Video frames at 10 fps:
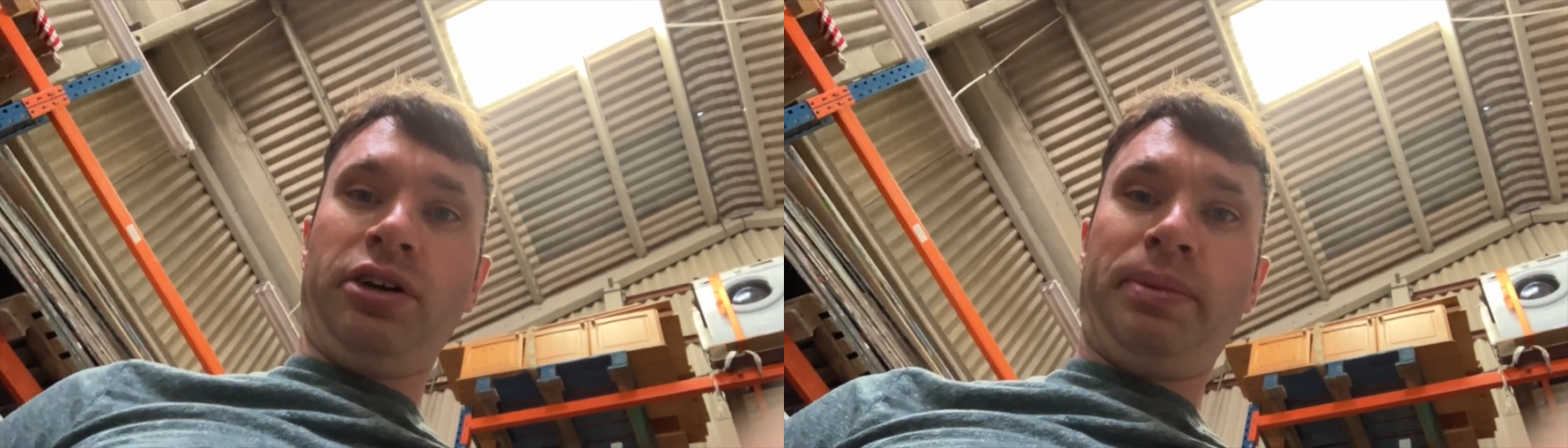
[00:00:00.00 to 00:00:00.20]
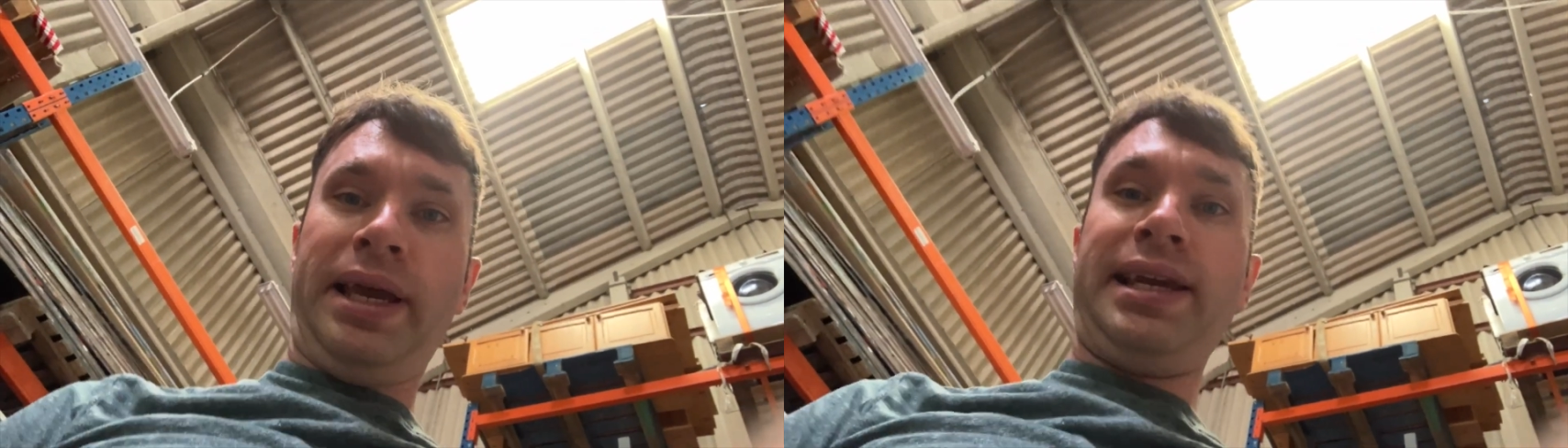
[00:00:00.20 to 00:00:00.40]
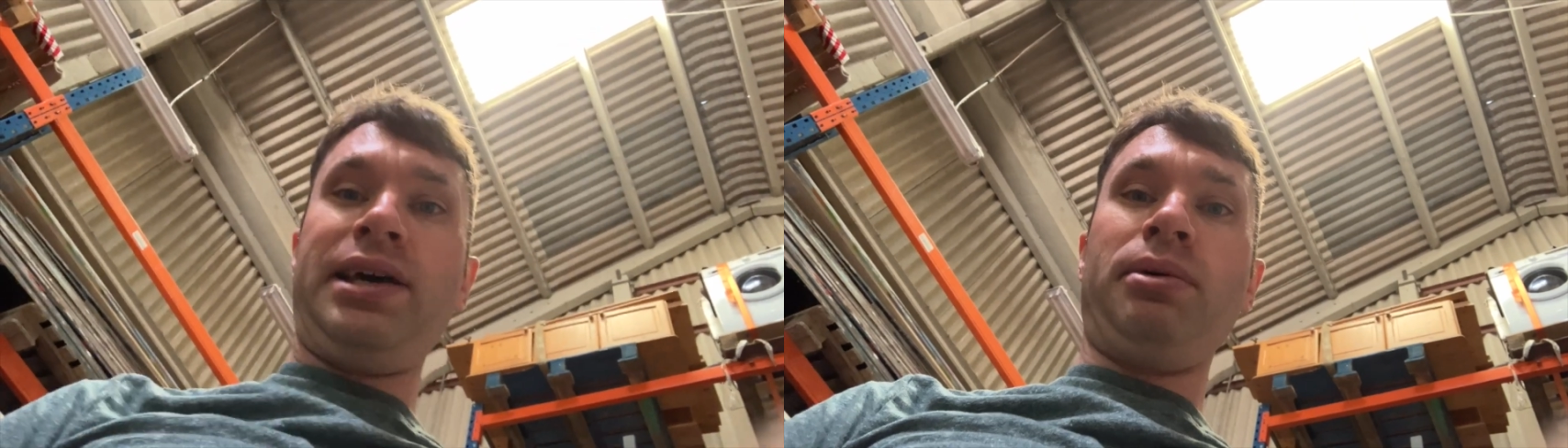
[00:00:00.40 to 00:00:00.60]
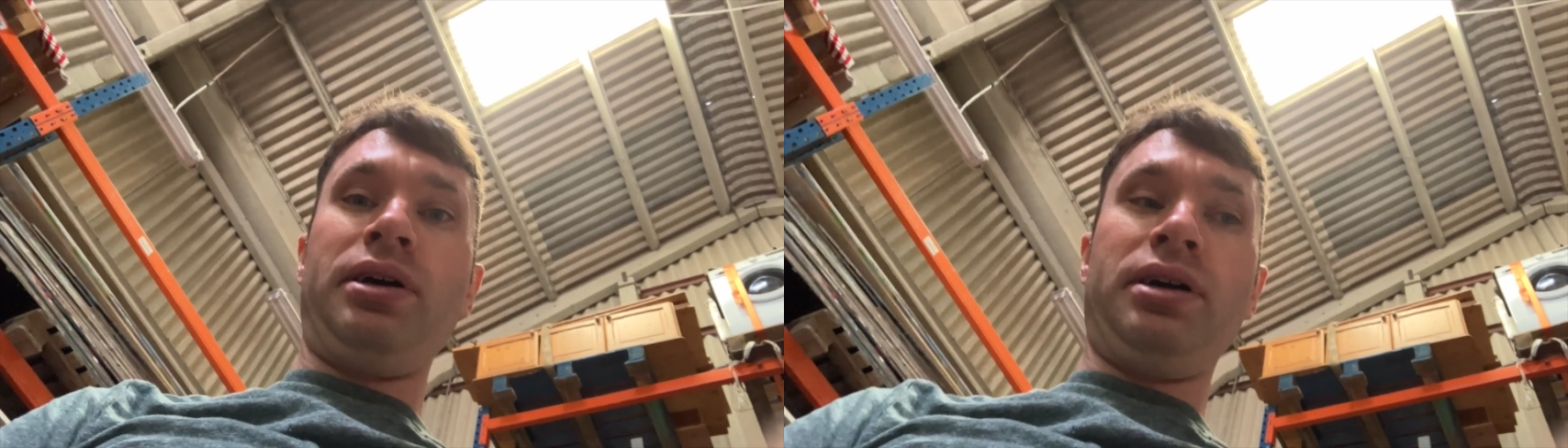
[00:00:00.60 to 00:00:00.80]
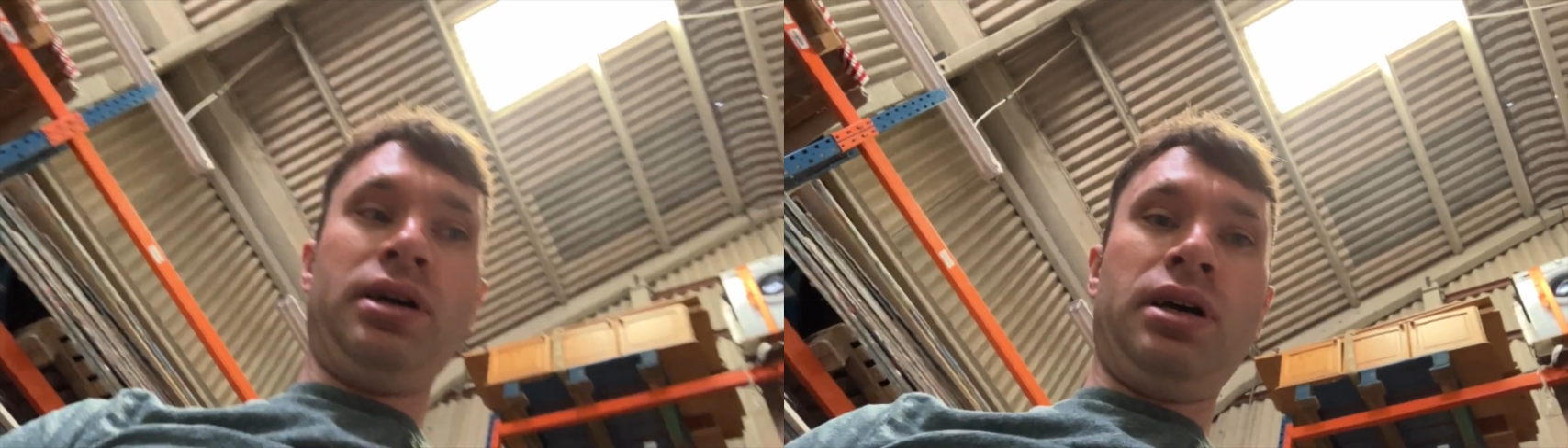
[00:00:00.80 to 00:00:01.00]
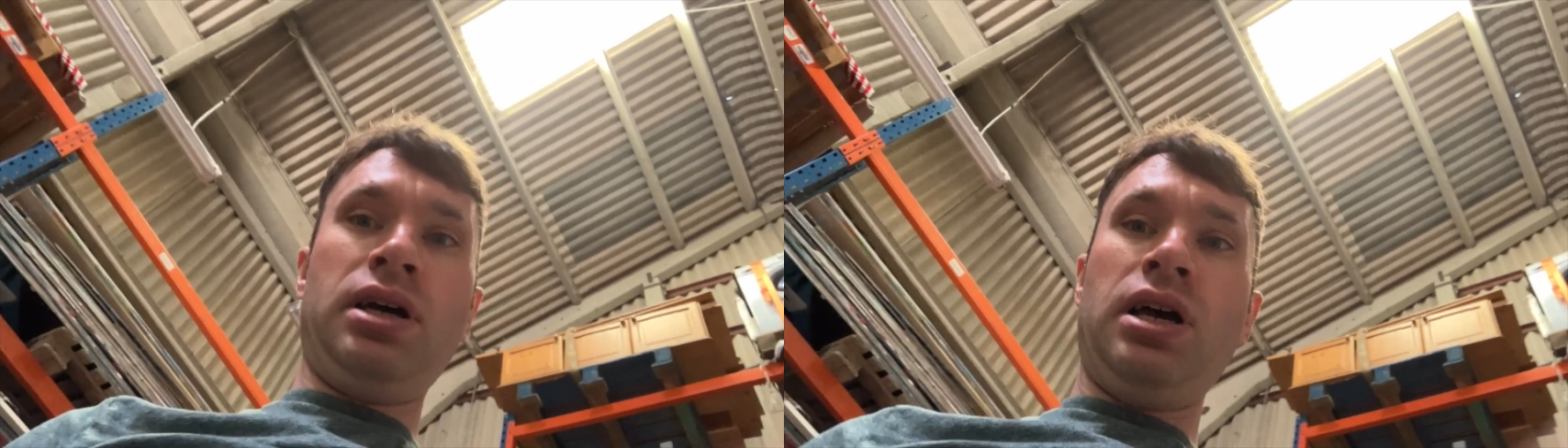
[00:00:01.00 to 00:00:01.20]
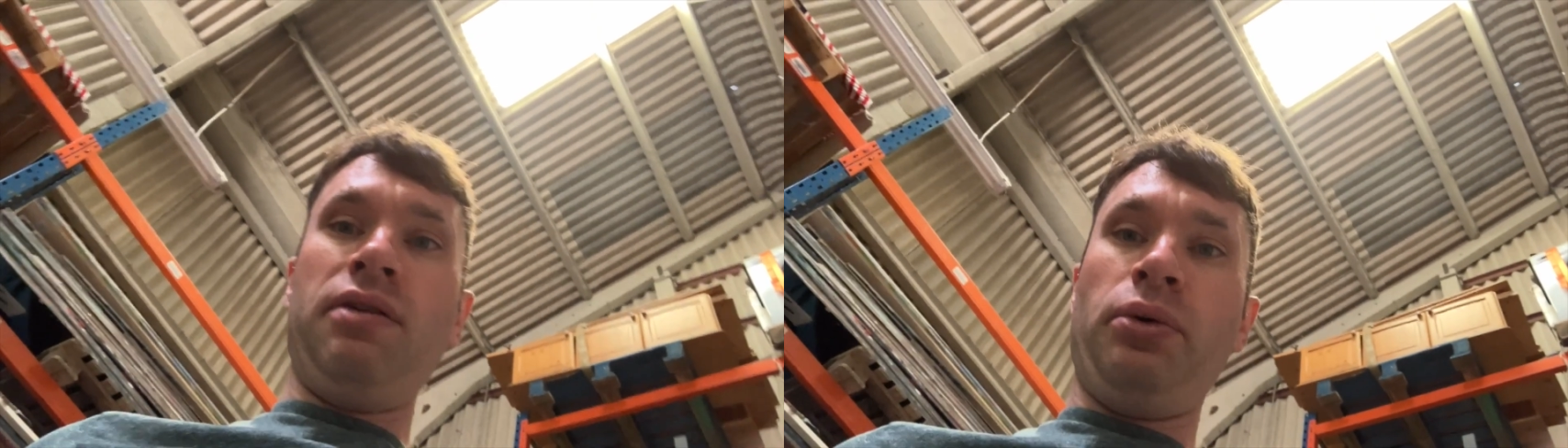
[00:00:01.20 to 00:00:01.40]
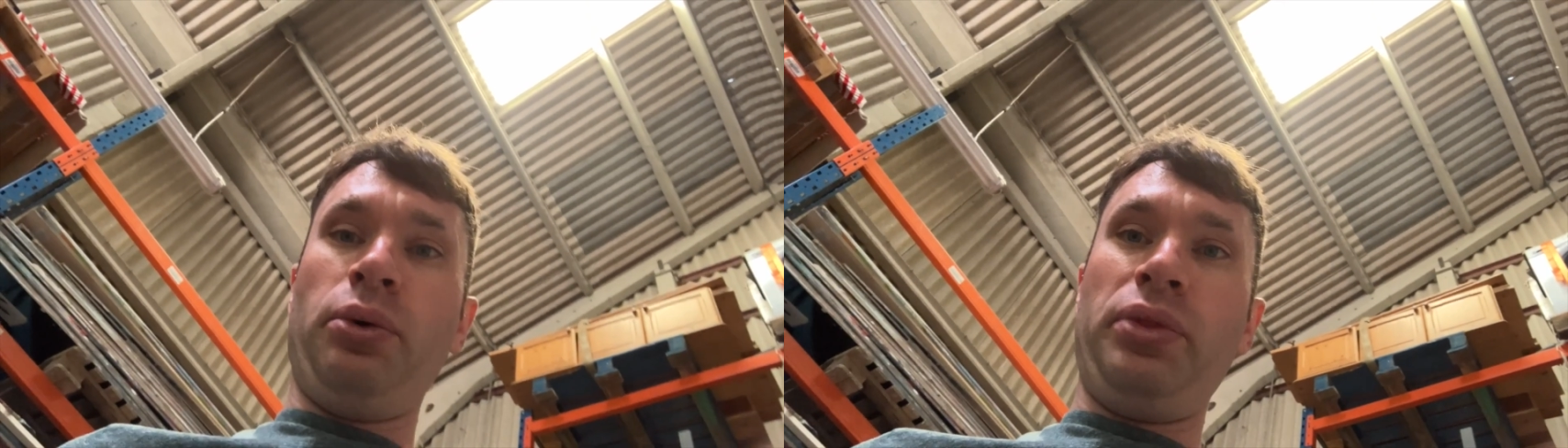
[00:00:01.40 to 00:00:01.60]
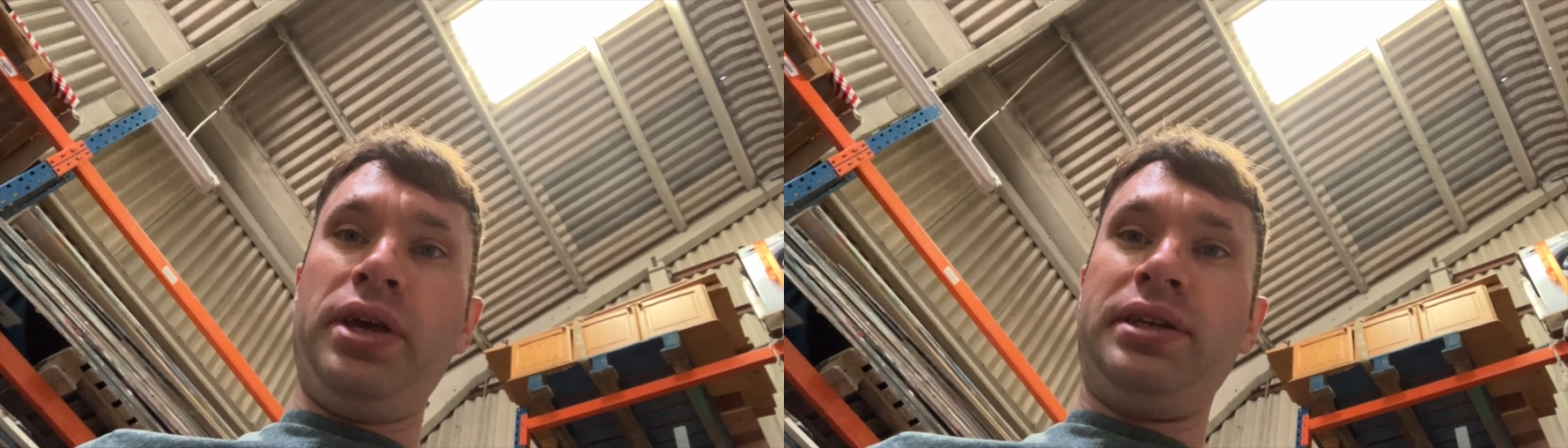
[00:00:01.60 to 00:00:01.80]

I paid a little bit for the